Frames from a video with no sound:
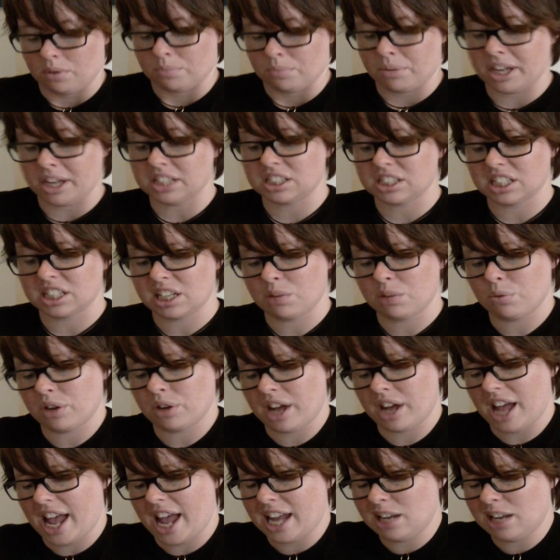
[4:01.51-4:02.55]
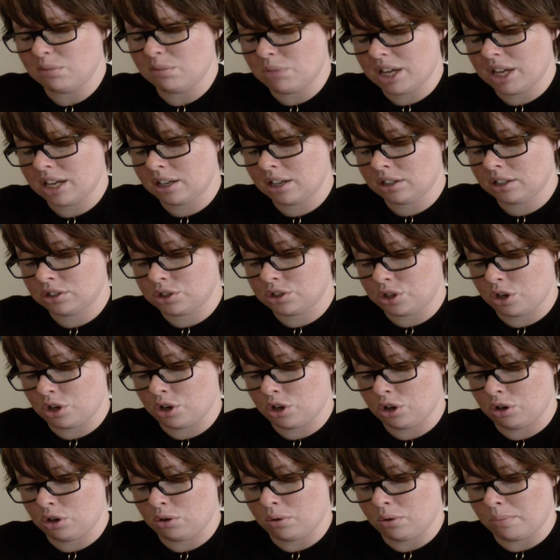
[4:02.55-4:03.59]
Basically, we're aiming
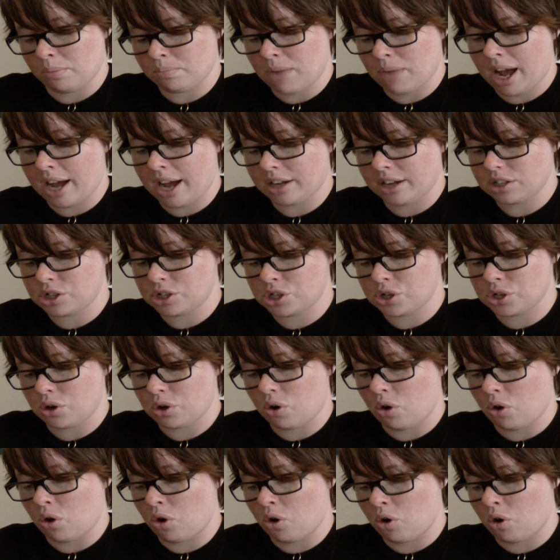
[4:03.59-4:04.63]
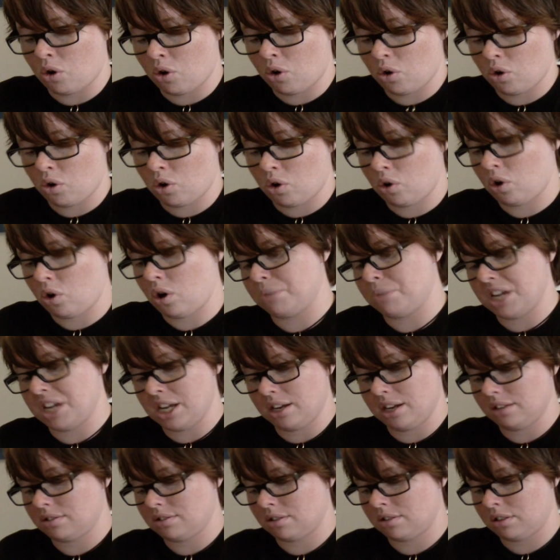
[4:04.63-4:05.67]
to match or
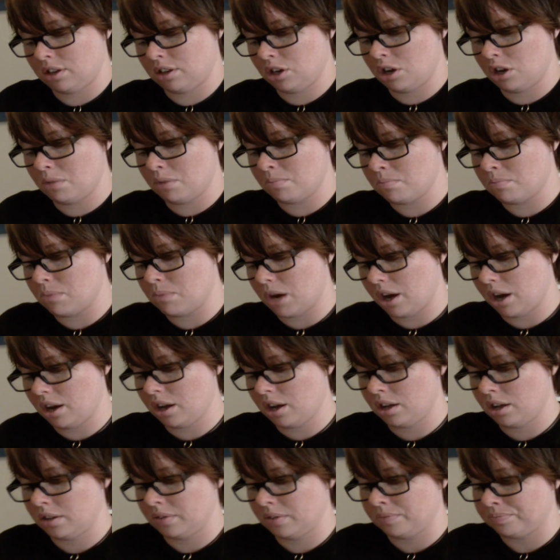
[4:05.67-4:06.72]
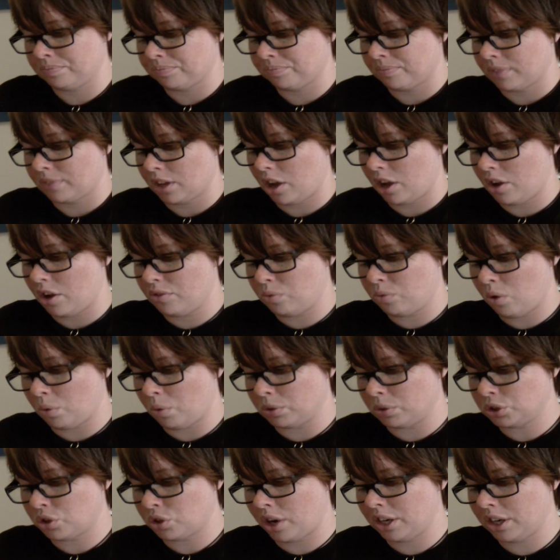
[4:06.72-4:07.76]
beat the number of what
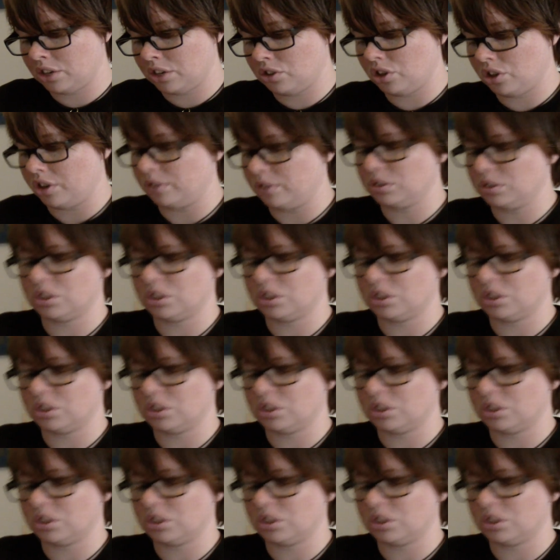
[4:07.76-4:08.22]
we're trying to do.